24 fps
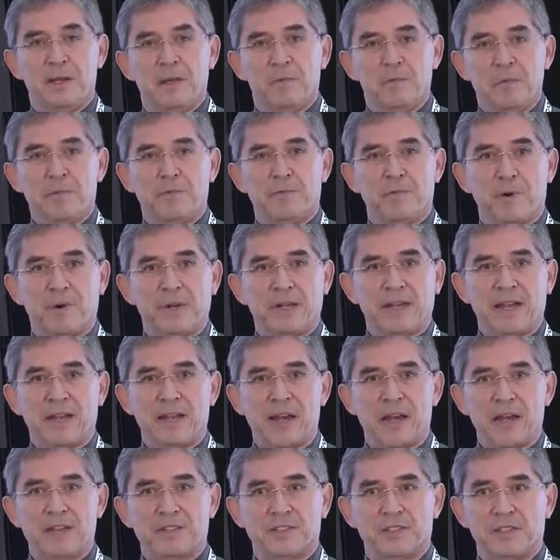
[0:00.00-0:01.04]
before they can
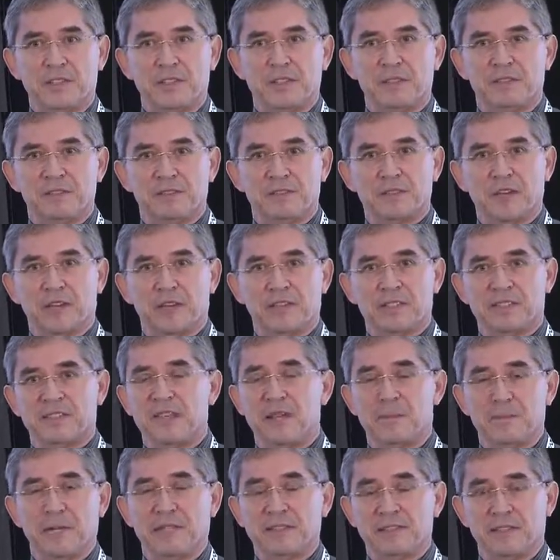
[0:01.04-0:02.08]
actually start
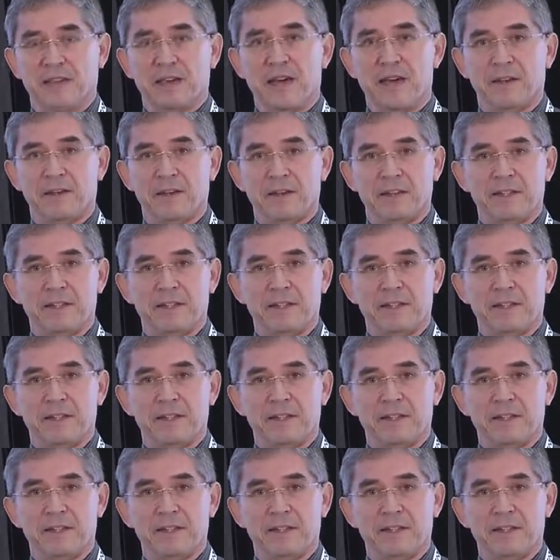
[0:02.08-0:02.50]
assembling together,